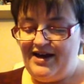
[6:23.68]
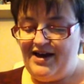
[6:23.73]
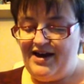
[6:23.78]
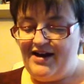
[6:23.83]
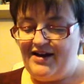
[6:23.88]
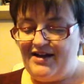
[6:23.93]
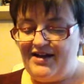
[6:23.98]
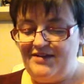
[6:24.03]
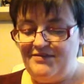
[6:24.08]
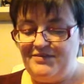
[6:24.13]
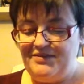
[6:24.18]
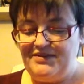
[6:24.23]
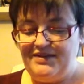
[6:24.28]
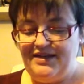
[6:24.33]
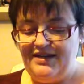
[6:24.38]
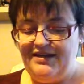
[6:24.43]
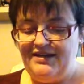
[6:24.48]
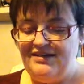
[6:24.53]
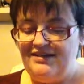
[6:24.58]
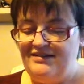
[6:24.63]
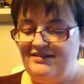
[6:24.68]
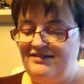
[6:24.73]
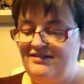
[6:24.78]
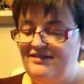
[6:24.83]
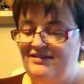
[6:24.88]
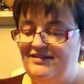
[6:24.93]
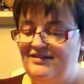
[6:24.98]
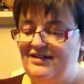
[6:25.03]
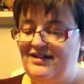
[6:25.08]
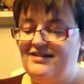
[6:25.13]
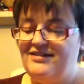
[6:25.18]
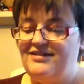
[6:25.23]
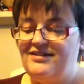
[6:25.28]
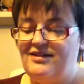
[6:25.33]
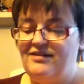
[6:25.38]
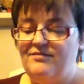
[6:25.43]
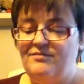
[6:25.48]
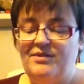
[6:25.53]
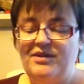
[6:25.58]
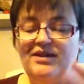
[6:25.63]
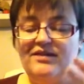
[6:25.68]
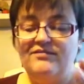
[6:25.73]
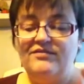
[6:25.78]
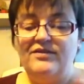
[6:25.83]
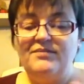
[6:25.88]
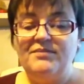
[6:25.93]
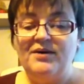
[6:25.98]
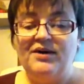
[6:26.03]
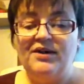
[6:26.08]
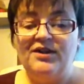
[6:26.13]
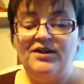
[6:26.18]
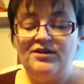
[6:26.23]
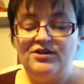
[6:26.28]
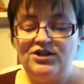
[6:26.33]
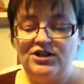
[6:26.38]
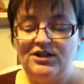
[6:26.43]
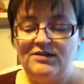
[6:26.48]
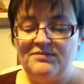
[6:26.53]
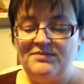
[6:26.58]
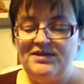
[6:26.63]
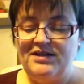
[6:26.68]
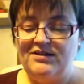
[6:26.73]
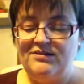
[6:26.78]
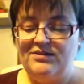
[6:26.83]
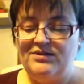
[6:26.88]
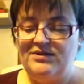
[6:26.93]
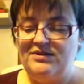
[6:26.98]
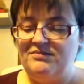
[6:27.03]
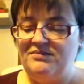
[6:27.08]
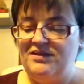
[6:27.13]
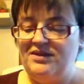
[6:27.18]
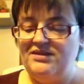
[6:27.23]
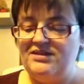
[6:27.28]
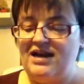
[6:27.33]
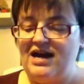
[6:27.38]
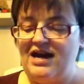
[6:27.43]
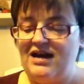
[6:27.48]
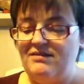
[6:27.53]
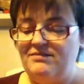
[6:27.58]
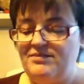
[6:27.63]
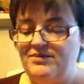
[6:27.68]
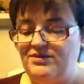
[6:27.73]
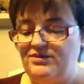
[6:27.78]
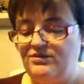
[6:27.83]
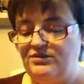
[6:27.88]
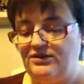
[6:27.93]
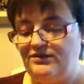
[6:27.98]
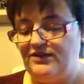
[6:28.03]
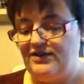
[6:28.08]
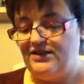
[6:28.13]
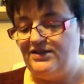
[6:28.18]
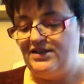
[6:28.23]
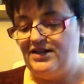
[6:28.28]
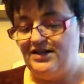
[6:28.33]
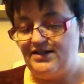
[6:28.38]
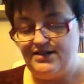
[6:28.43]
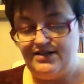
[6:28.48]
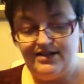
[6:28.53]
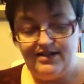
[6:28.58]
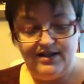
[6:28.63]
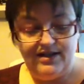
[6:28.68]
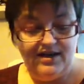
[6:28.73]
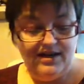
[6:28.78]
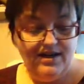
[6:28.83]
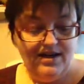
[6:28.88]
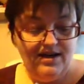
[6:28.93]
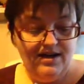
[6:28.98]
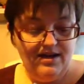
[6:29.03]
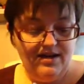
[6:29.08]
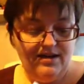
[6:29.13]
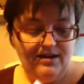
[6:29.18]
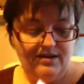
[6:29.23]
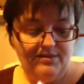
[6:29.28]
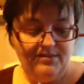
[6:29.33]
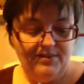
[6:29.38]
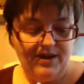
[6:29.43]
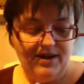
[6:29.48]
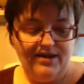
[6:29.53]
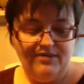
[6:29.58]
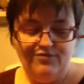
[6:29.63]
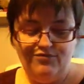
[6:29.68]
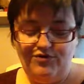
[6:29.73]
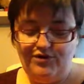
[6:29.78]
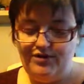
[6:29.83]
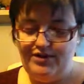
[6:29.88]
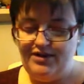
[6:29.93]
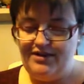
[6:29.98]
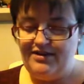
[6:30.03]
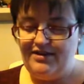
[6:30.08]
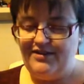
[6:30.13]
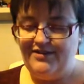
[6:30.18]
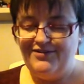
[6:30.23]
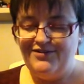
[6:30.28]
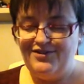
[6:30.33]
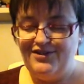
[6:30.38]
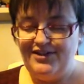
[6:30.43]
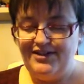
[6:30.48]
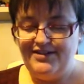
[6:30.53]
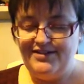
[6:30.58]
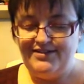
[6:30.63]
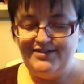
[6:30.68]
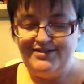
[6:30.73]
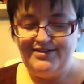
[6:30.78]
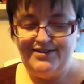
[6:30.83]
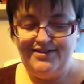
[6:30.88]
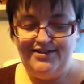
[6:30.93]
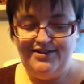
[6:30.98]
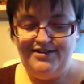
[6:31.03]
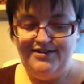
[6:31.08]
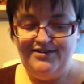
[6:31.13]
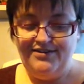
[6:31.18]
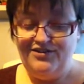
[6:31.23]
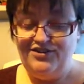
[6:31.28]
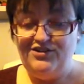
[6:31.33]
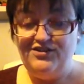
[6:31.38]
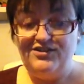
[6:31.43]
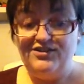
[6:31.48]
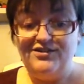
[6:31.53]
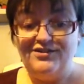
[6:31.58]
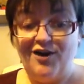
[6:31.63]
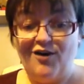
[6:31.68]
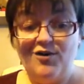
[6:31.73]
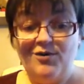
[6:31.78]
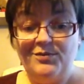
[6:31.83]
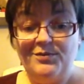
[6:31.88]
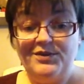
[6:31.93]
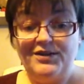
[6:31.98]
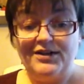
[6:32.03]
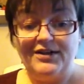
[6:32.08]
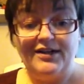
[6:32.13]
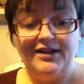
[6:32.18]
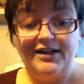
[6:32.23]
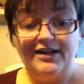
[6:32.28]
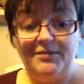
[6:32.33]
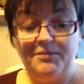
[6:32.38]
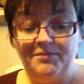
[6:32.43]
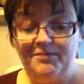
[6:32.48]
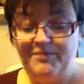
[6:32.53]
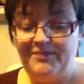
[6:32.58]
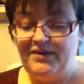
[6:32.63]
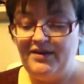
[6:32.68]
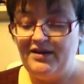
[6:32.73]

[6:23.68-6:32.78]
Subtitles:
I keep saying this, I mean every month she comes out with something that's absolutely fantastic, but I really think she's just upped her game.